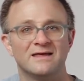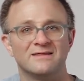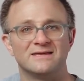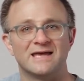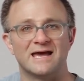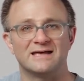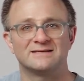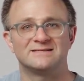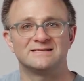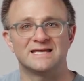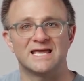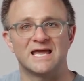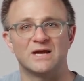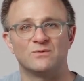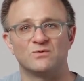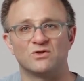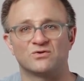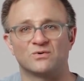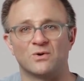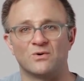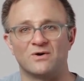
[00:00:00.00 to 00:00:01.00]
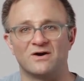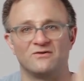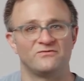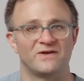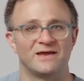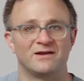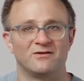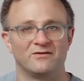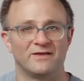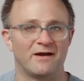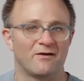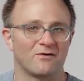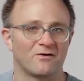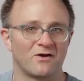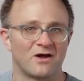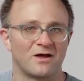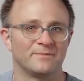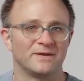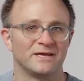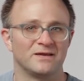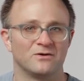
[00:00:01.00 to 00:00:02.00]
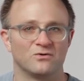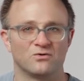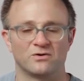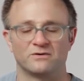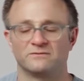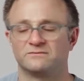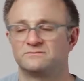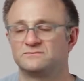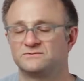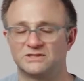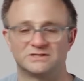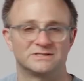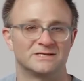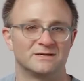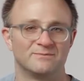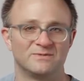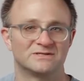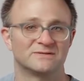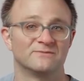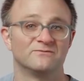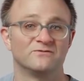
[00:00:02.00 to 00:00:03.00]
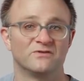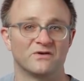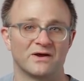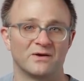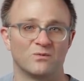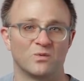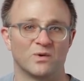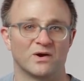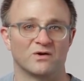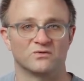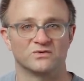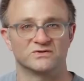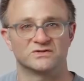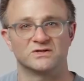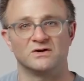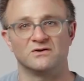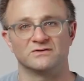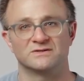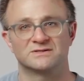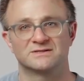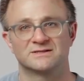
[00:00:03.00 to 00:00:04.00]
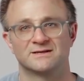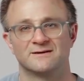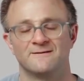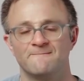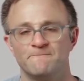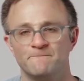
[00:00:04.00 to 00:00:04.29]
the SDK would throw a fatal error on me or just give me some very weird results.